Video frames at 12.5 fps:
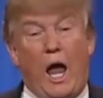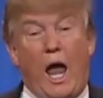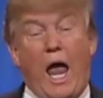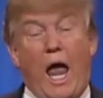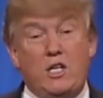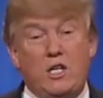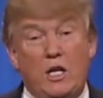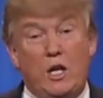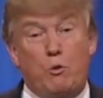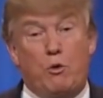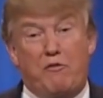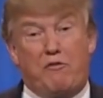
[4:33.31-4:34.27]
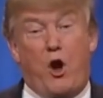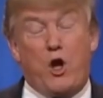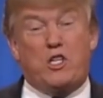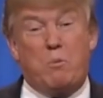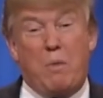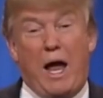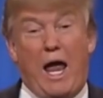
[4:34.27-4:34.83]
And he
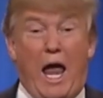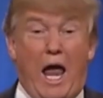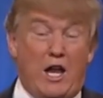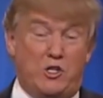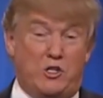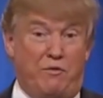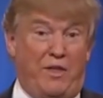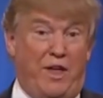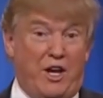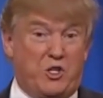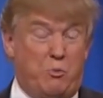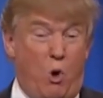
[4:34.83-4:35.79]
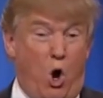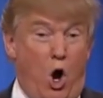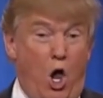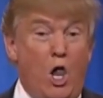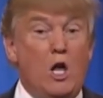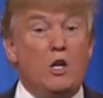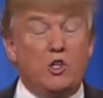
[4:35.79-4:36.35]
referred to my hands. If they're
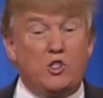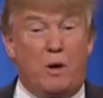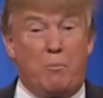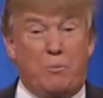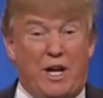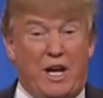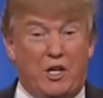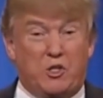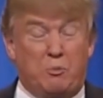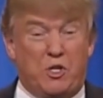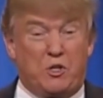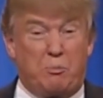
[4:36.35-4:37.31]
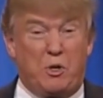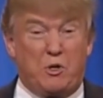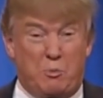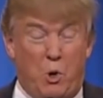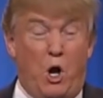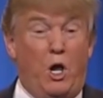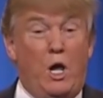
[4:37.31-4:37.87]
small, something else must be
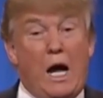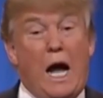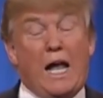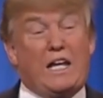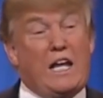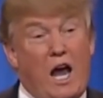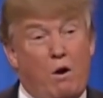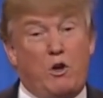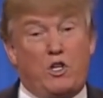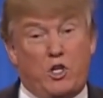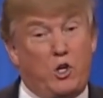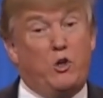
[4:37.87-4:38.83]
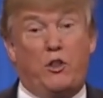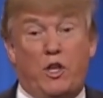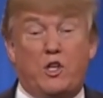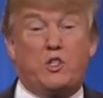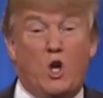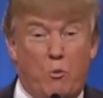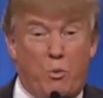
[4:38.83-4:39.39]
small. I guarantee you
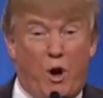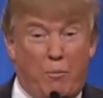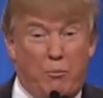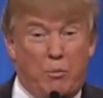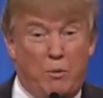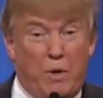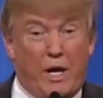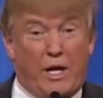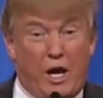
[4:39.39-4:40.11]
there's no problem.